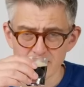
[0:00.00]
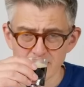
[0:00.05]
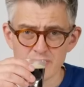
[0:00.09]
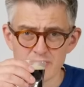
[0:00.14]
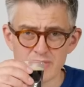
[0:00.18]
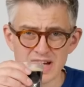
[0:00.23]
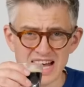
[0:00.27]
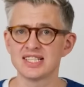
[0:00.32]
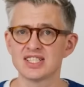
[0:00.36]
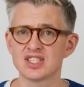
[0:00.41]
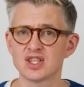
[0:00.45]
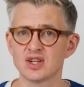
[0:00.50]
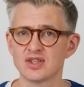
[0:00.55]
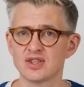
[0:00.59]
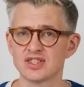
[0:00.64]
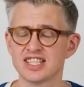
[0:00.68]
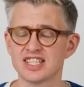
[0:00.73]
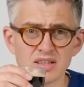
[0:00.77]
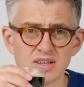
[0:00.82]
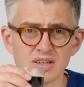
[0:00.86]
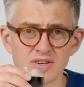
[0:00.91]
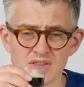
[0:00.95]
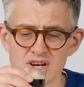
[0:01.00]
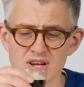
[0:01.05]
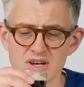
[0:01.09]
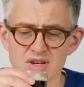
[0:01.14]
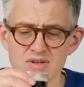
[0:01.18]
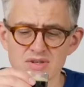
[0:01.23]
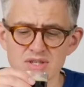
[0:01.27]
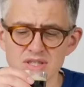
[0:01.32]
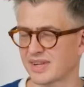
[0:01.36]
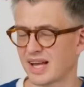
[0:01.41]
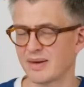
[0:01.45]
A bit salty on the
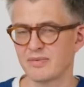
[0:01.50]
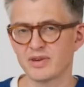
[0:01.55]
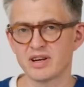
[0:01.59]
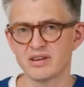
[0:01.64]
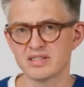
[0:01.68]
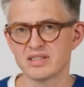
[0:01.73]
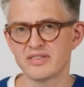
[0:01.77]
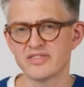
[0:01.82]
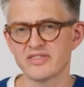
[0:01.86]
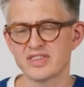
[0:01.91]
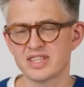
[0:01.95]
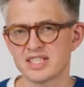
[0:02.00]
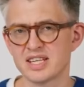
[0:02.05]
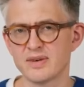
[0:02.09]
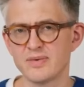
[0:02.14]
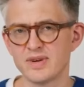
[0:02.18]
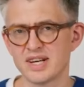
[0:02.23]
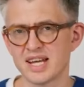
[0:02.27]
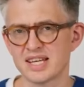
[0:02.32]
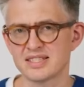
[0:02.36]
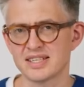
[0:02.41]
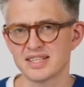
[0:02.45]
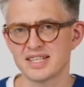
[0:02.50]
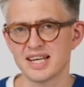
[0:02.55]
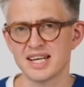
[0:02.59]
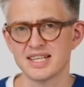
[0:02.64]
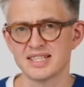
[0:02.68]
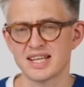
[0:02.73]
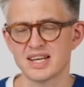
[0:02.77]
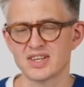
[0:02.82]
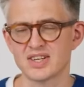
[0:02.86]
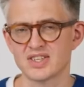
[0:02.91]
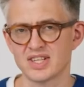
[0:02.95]
nose. I'm curious if the seaweed has a
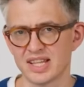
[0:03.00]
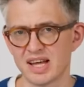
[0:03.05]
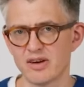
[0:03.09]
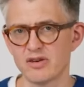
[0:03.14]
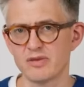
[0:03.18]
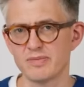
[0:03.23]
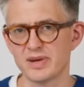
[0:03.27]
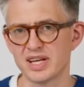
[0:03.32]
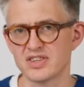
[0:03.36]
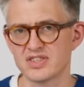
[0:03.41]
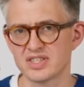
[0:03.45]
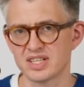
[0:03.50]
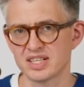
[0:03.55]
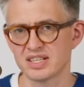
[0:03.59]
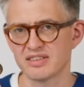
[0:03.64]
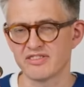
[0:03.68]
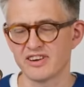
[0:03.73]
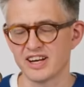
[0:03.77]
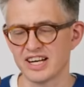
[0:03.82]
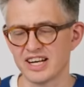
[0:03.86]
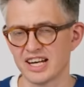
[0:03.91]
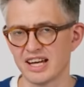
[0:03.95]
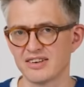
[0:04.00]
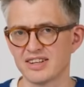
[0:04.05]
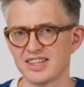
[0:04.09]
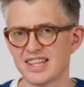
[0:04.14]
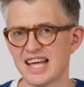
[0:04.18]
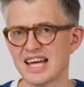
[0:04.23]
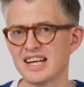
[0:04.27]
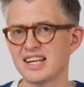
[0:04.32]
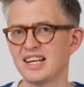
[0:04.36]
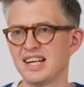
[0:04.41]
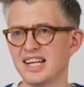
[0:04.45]
taste, actually. That would be interesting to find out.
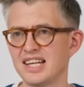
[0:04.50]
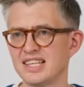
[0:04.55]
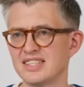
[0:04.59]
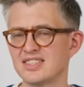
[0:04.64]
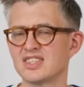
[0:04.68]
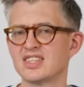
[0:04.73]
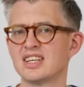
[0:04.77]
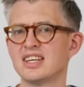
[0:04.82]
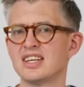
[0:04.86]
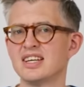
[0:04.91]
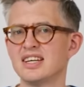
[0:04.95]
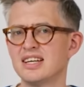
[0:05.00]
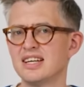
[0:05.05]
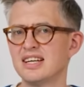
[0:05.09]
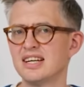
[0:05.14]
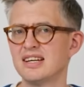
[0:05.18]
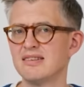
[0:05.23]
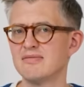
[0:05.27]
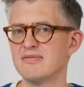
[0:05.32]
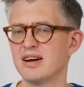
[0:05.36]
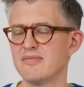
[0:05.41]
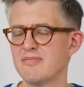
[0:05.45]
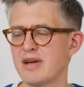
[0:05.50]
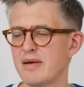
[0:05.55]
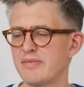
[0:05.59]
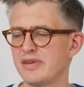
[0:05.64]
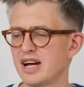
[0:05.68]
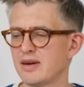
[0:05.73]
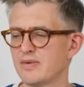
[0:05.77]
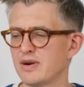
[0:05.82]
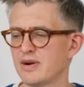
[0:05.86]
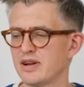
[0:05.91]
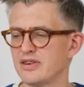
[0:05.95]
That at least.
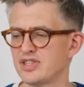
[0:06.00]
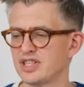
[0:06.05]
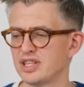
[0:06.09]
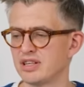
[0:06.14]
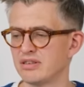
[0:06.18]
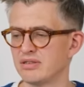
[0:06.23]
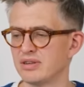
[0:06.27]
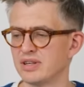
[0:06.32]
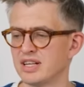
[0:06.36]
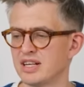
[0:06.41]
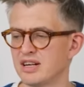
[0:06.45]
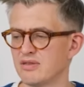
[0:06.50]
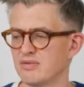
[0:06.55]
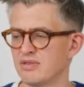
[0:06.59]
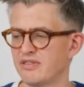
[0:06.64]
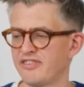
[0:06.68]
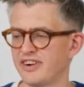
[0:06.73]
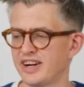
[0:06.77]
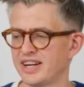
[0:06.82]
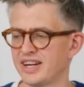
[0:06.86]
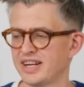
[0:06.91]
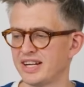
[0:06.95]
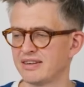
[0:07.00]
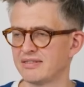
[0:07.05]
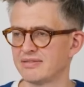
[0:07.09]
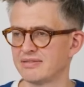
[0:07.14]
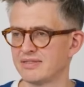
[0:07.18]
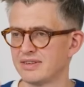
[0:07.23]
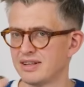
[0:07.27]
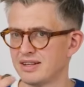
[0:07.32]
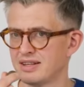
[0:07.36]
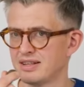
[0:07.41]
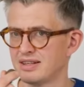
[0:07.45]
Maybe I won't chew. We'll find out.
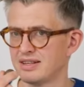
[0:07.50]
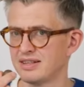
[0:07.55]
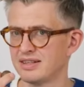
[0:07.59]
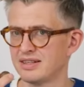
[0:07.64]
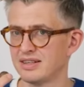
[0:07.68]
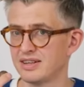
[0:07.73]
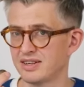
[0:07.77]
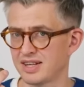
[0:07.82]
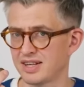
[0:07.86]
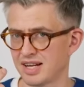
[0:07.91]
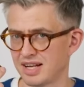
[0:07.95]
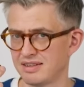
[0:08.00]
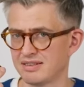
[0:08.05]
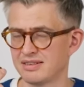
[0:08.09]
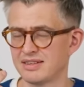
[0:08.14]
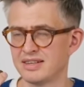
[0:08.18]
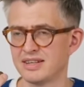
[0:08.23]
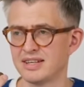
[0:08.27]
Okay.